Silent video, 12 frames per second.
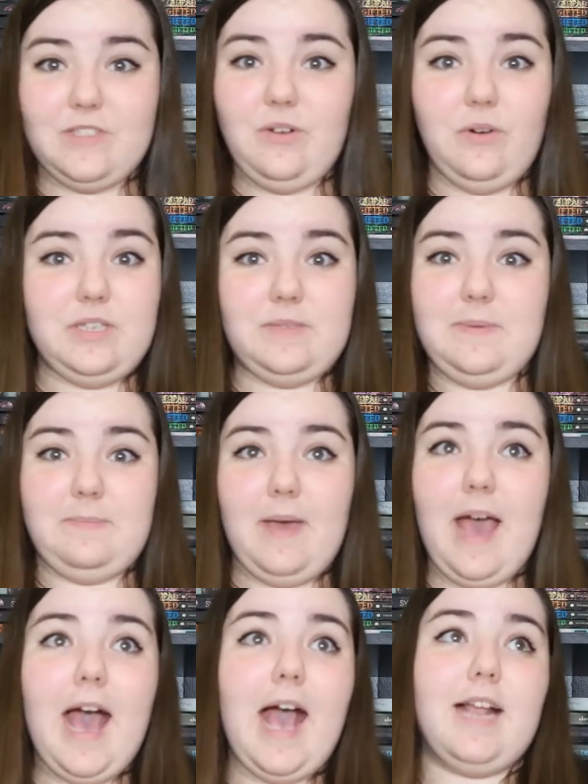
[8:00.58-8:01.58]
is going to be
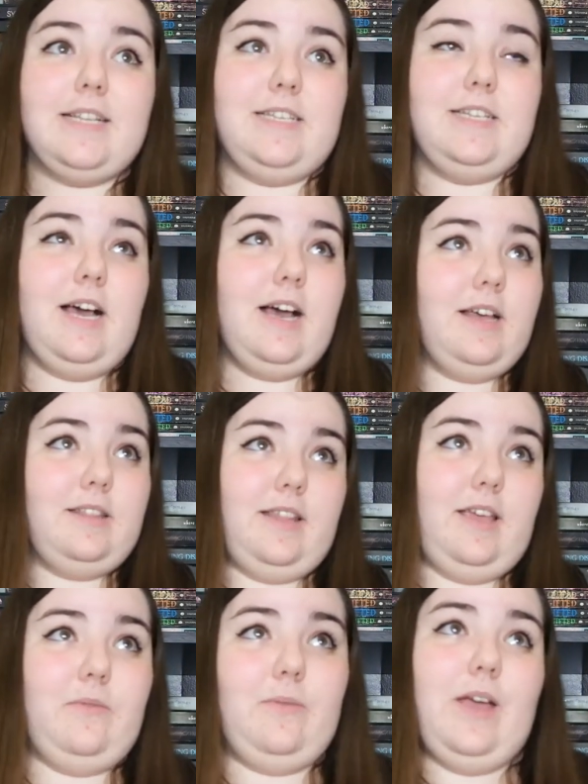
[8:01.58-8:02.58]
packed and
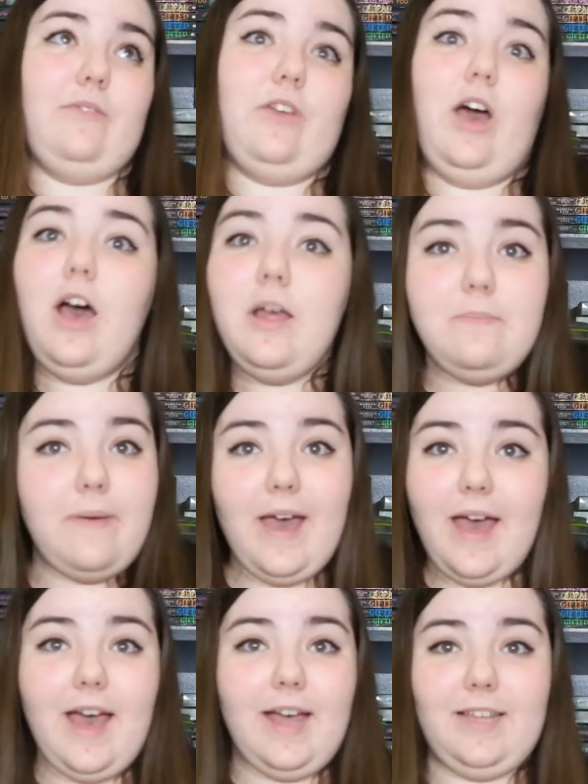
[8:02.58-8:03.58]
like we have to
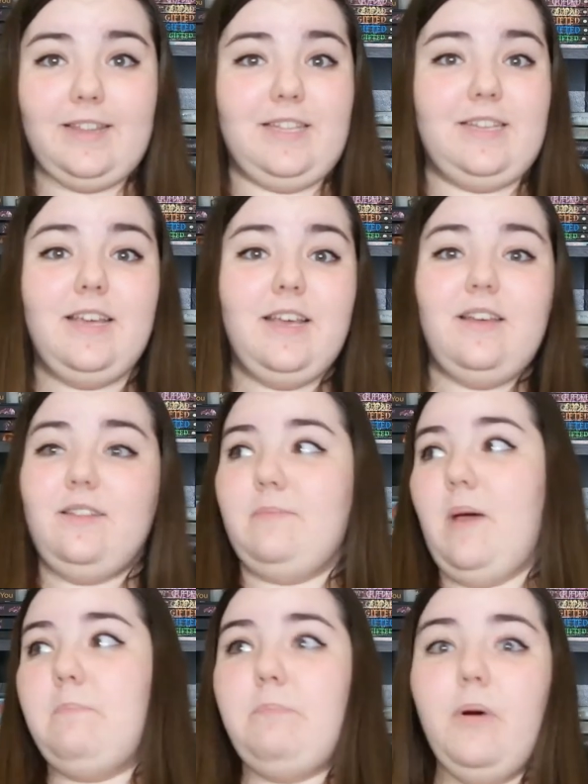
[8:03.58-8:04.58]
unpack, and then
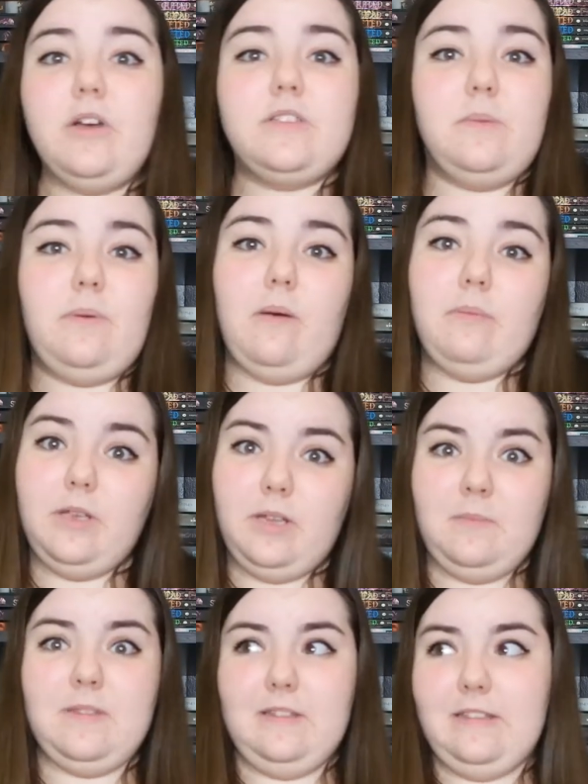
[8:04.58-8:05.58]
my books are probably going
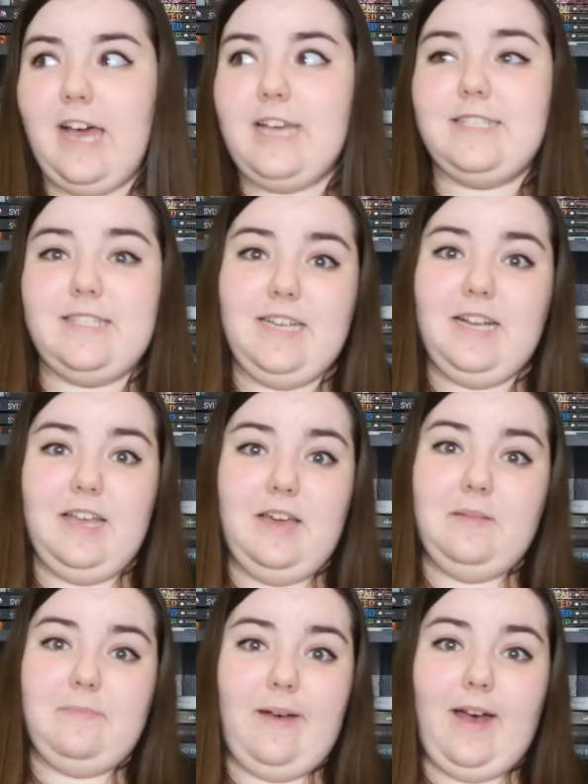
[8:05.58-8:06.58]
to be the last thing I
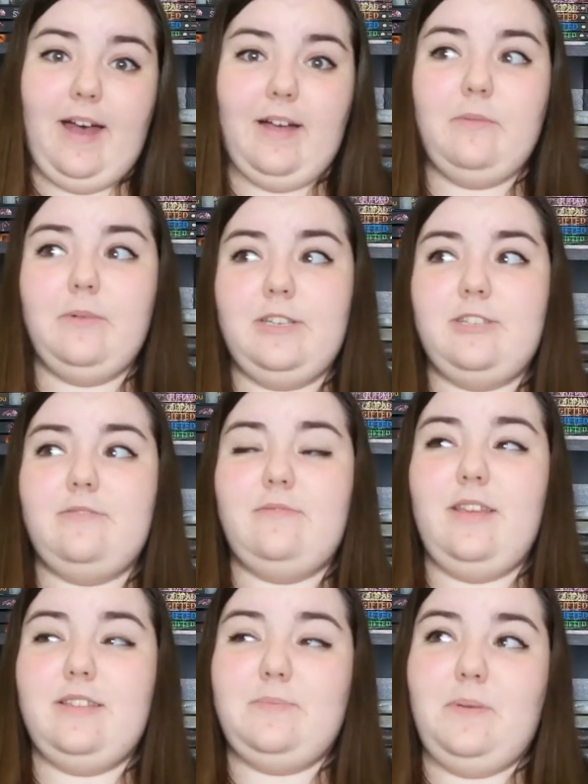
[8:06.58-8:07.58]
unpack, which
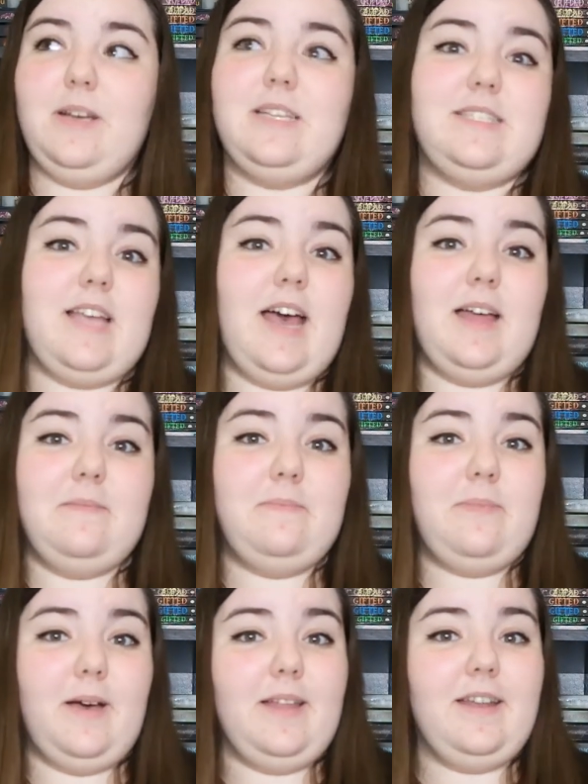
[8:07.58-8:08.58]
is pretty sad,
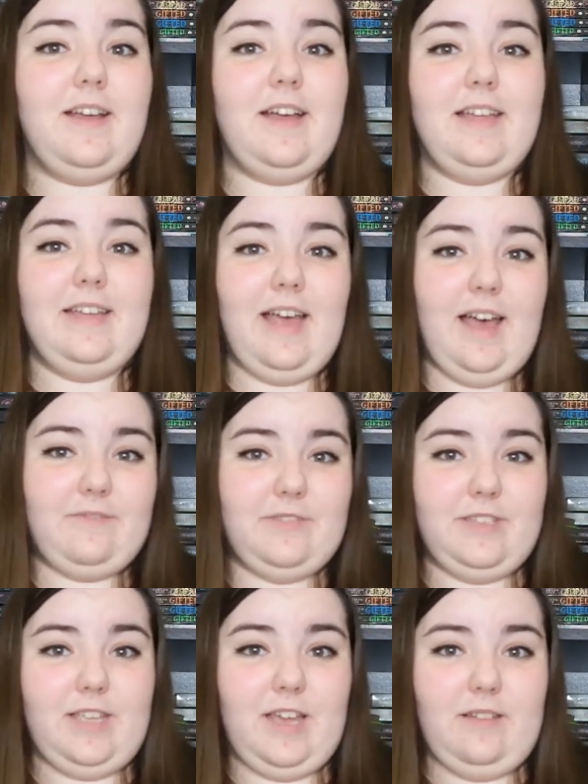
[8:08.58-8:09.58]
but I have
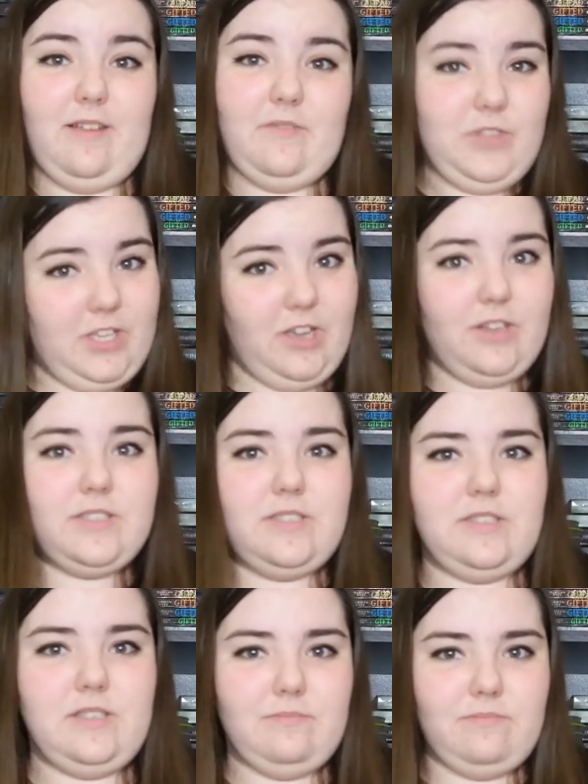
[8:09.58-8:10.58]
to get everything else